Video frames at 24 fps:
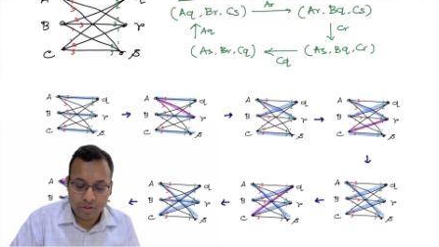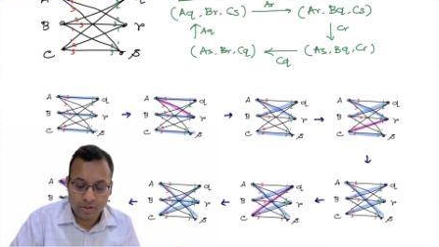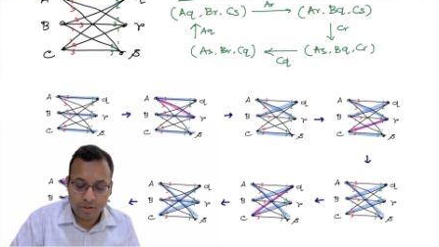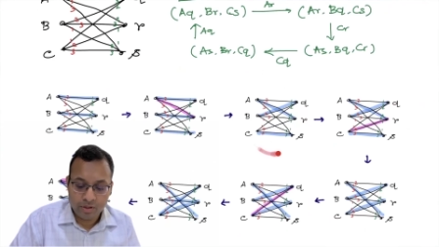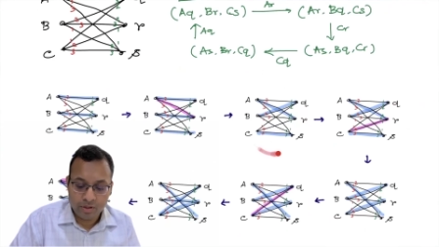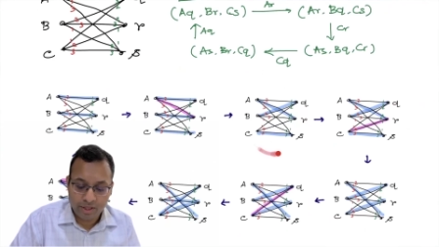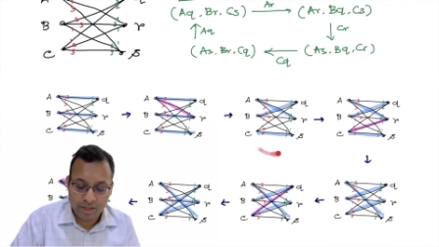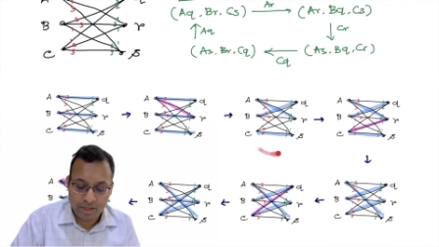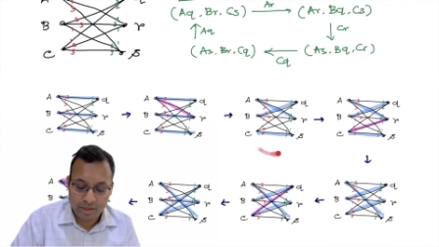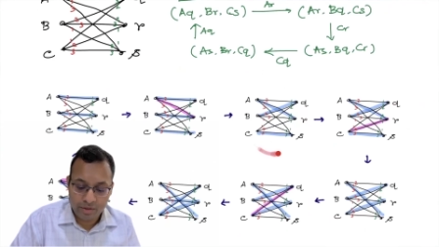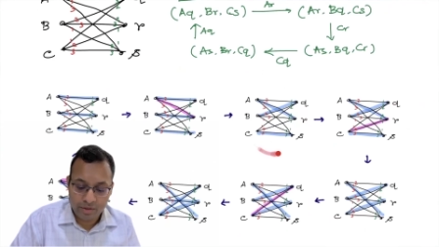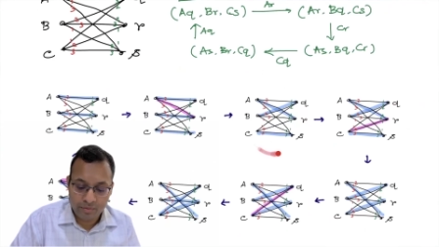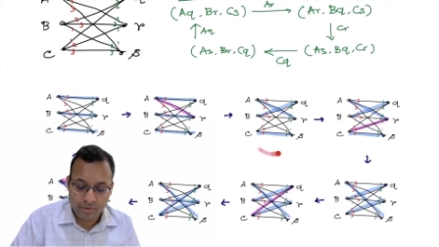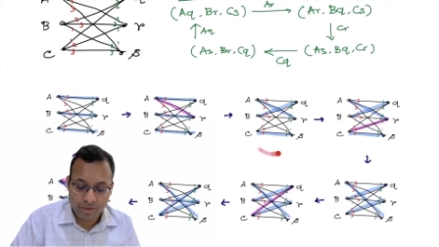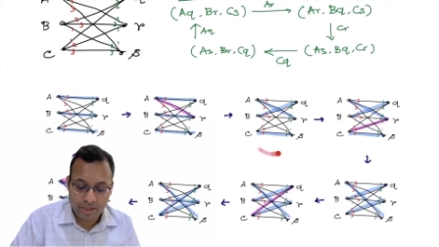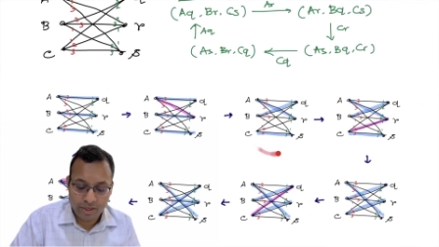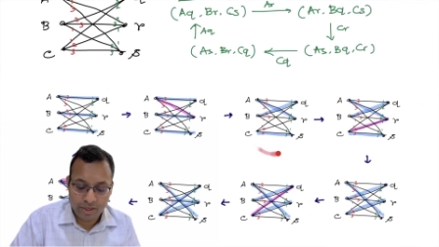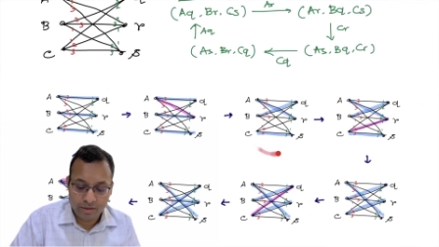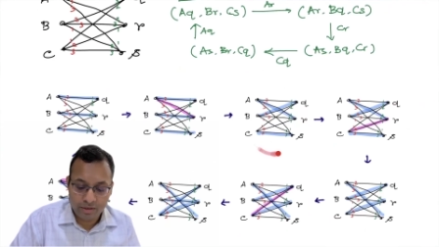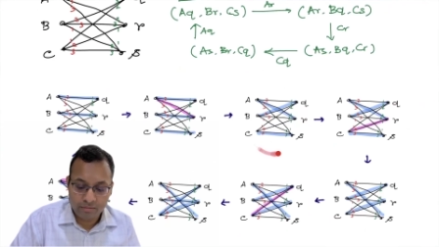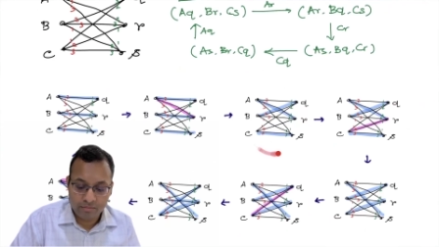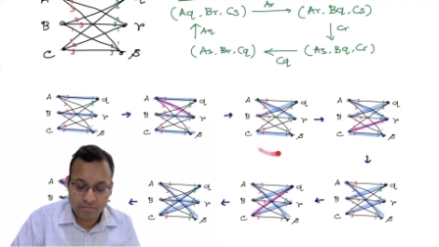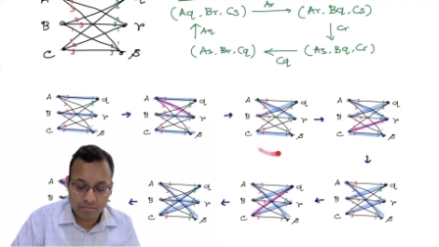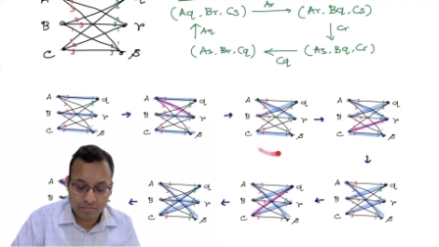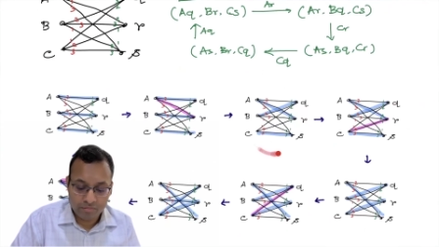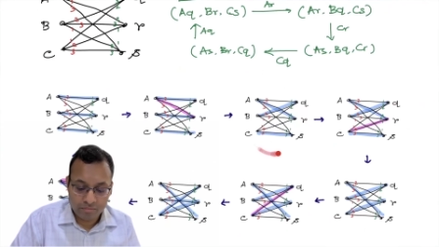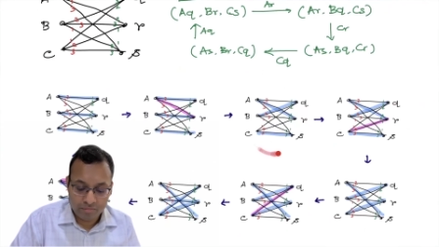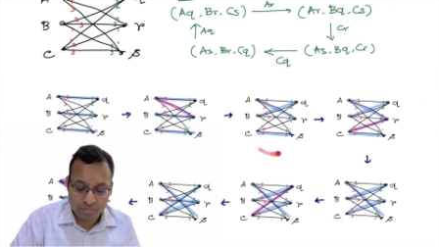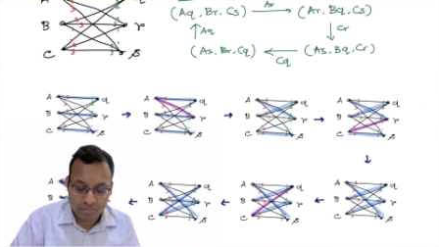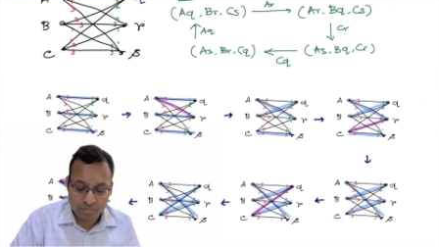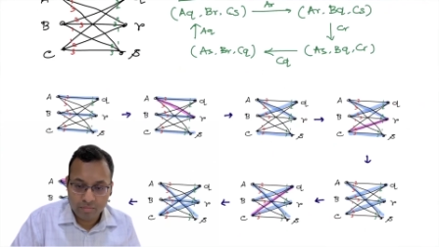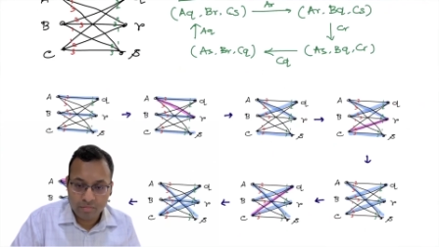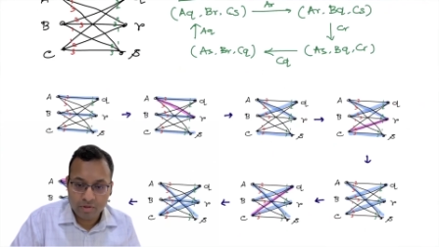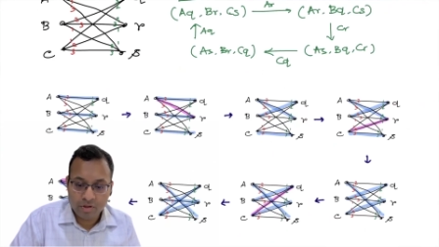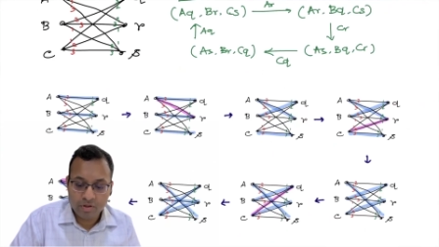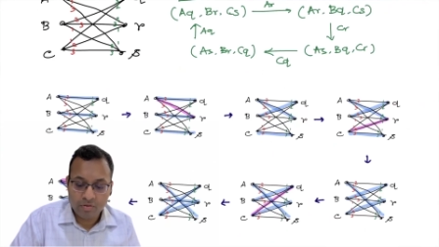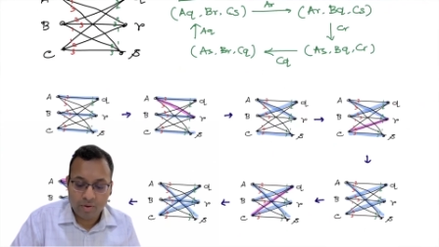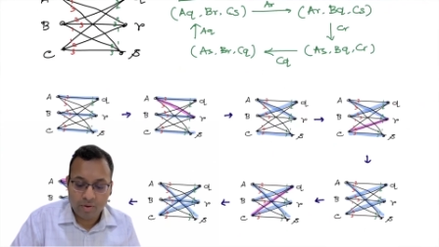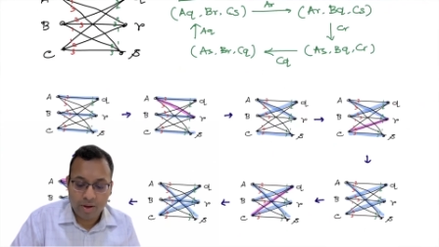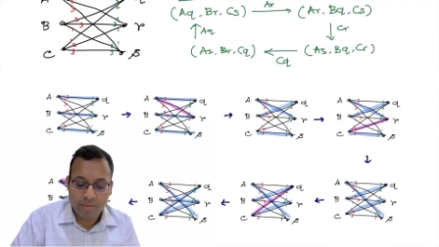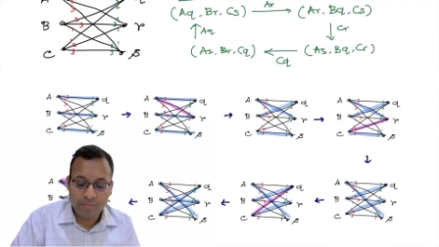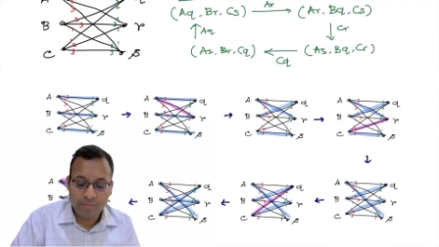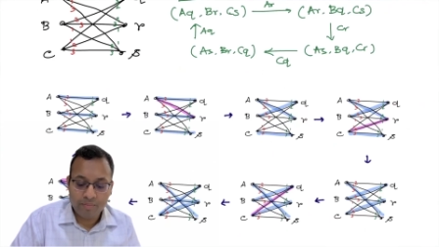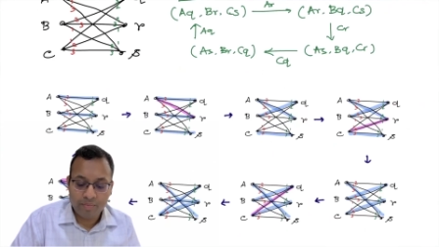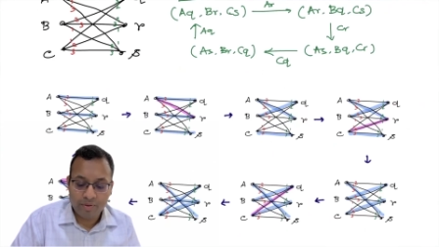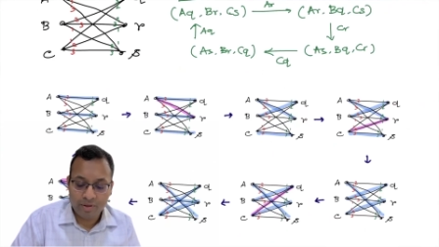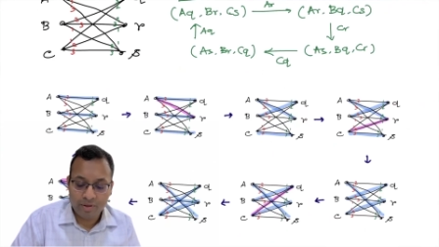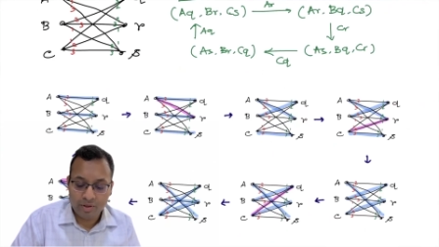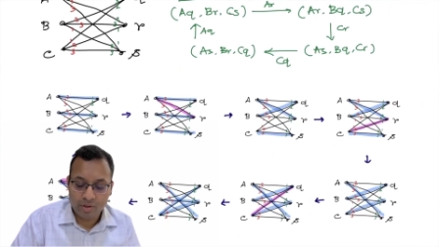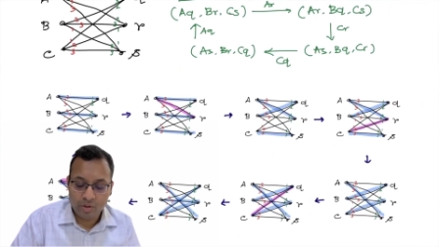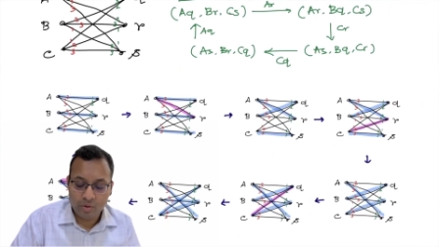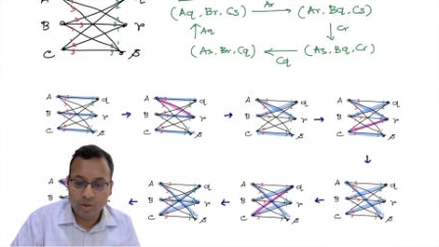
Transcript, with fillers: So again, we can swap,